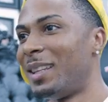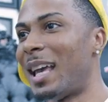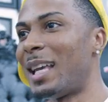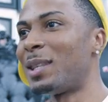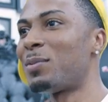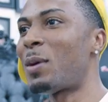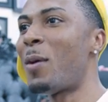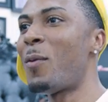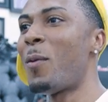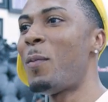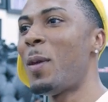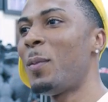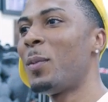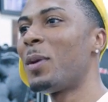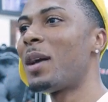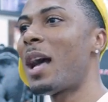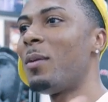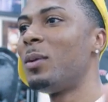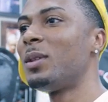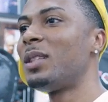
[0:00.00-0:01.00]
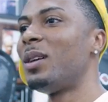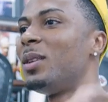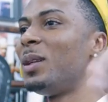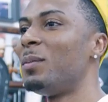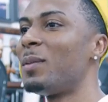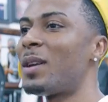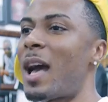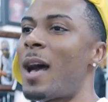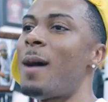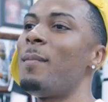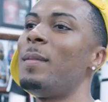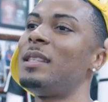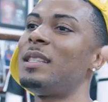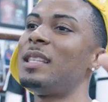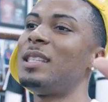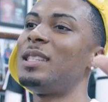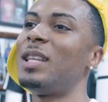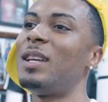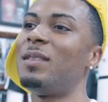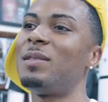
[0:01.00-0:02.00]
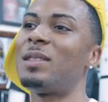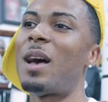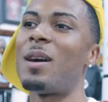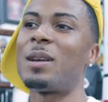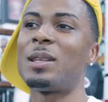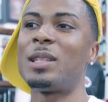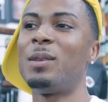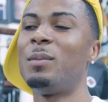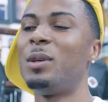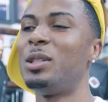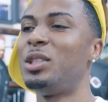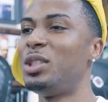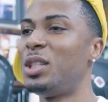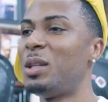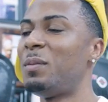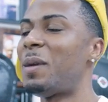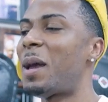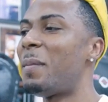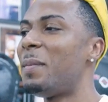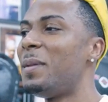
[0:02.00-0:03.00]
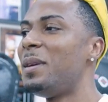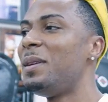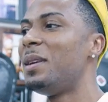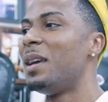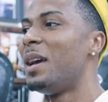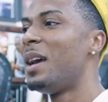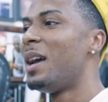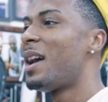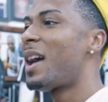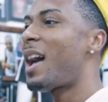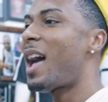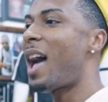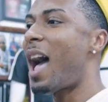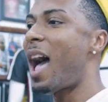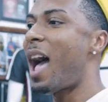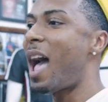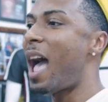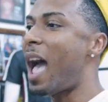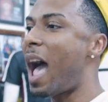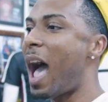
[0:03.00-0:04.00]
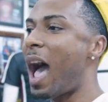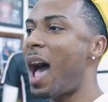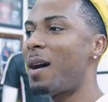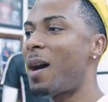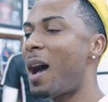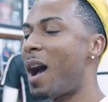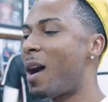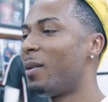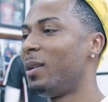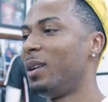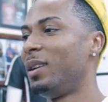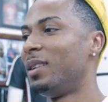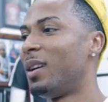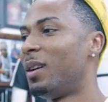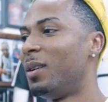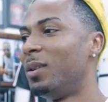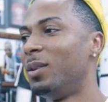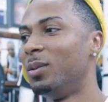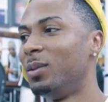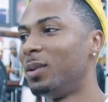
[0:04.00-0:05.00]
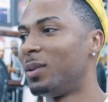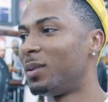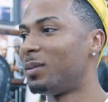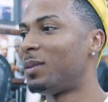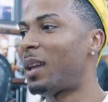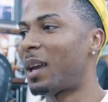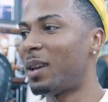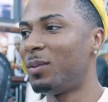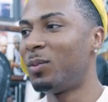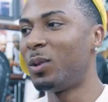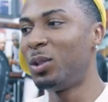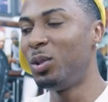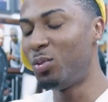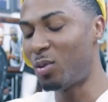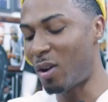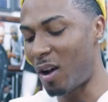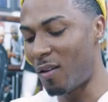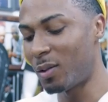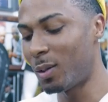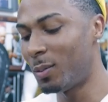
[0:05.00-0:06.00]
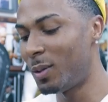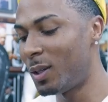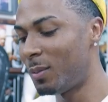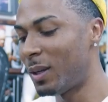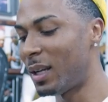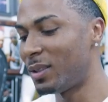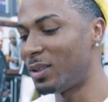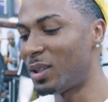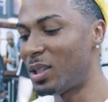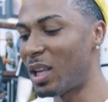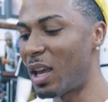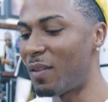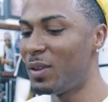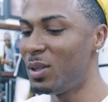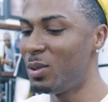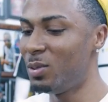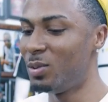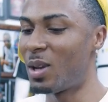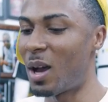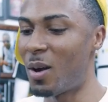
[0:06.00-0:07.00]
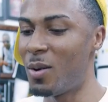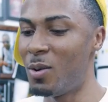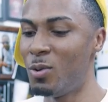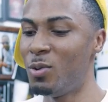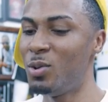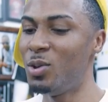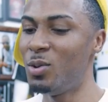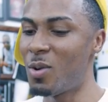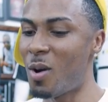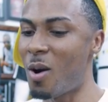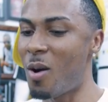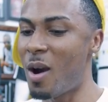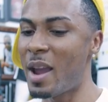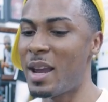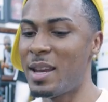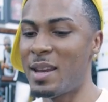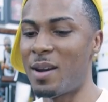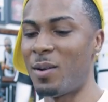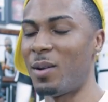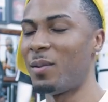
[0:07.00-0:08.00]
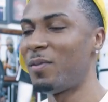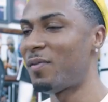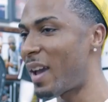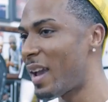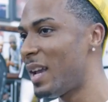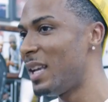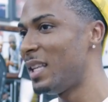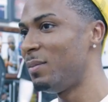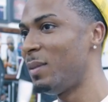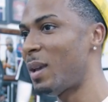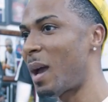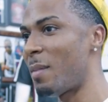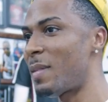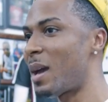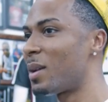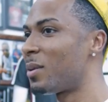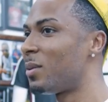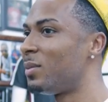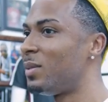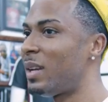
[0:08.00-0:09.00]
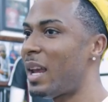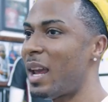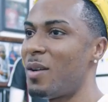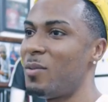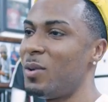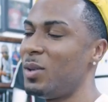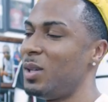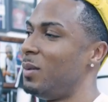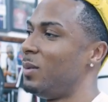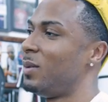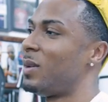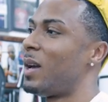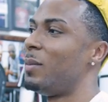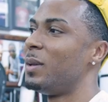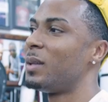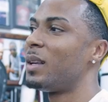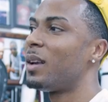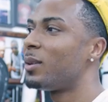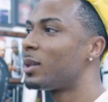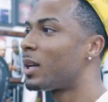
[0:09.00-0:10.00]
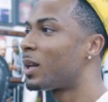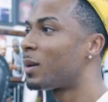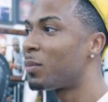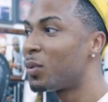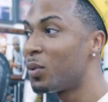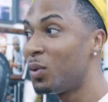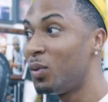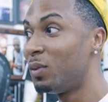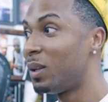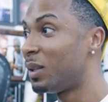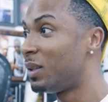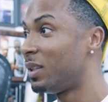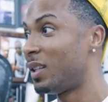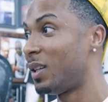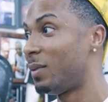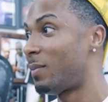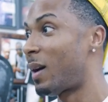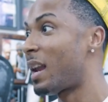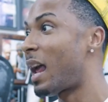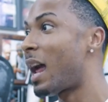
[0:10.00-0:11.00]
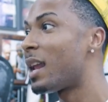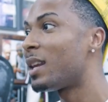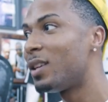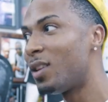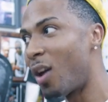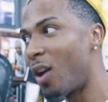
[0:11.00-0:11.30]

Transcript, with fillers: That's why when people was on them comments and stuff talking so much shit about me. I already know, like, when you comfortable about yourself and you know who you are, it don't faze me. I'm not on now one of them comments. I don't got to prove nothing to nobody. I